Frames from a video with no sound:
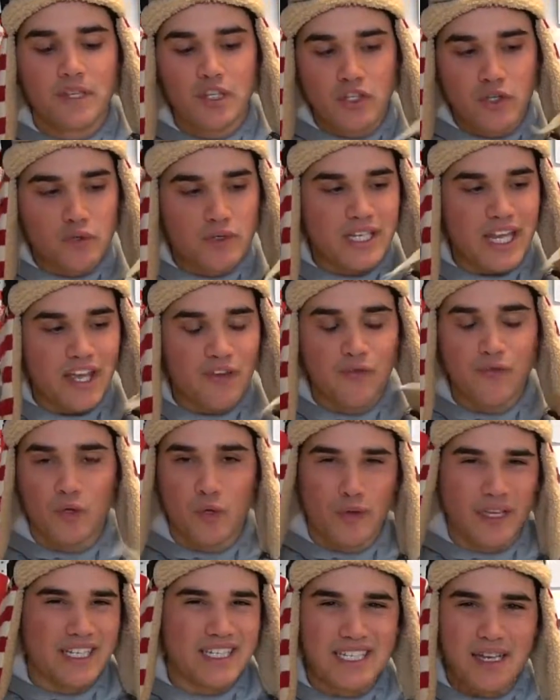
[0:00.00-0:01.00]
Use a
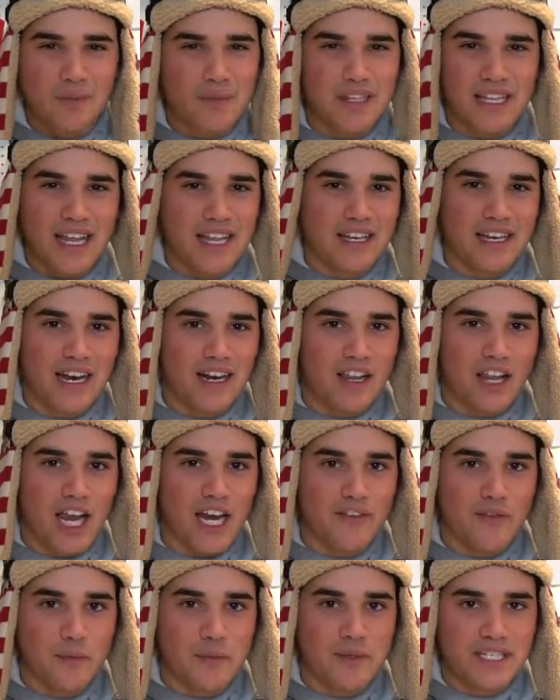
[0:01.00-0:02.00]
fluke. It's something that not a
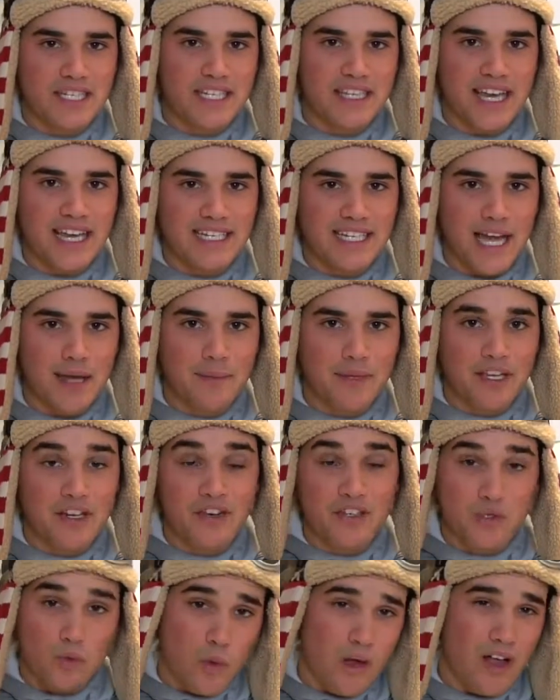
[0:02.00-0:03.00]
lot of them see that time of year
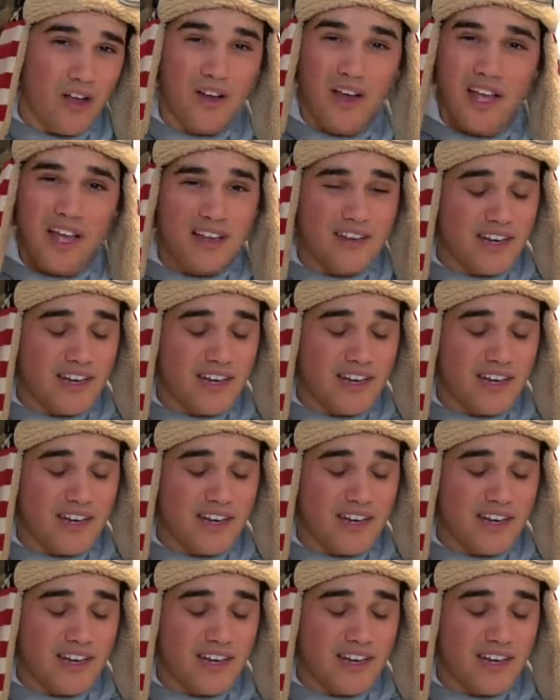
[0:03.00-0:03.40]
as well.